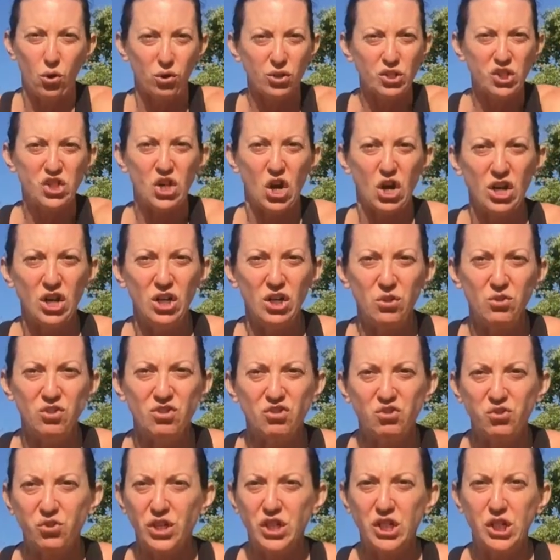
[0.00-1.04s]
or start a new
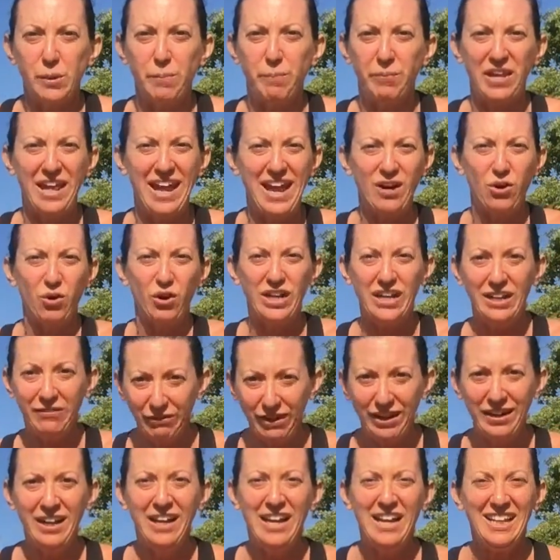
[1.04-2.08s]
nutrition plan, or
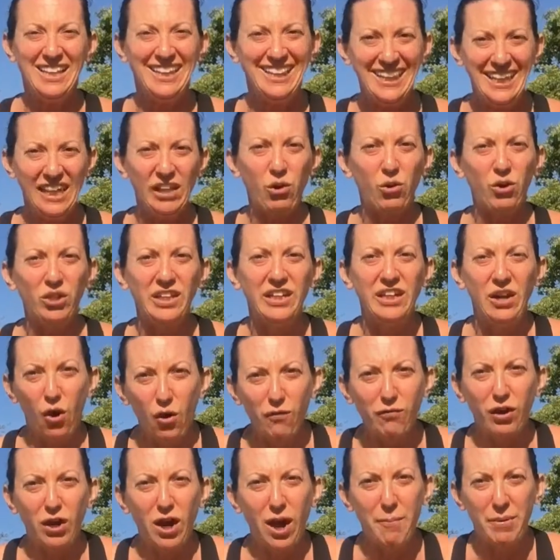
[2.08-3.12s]
even literally
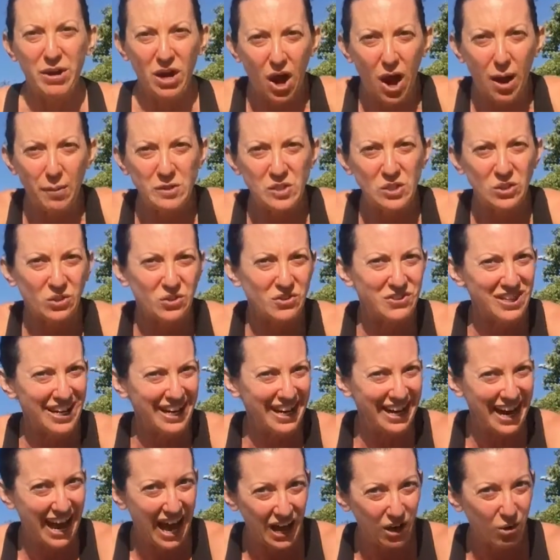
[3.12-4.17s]
overcome an obstacle,
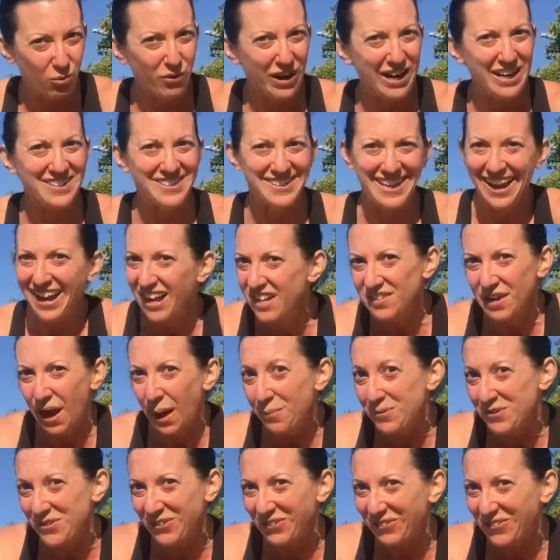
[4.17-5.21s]
say, at a race that has
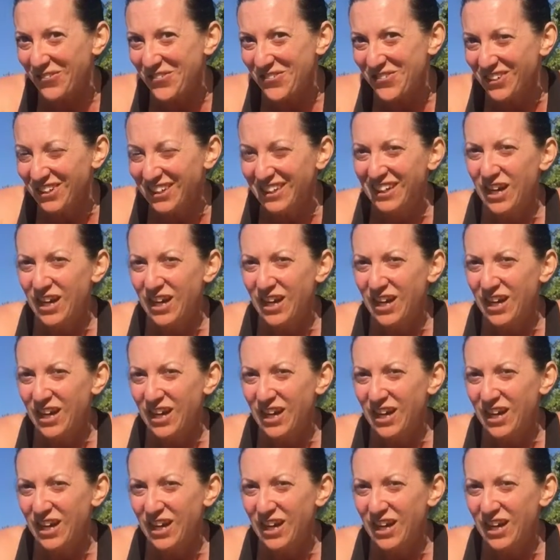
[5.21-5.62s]
obstacles.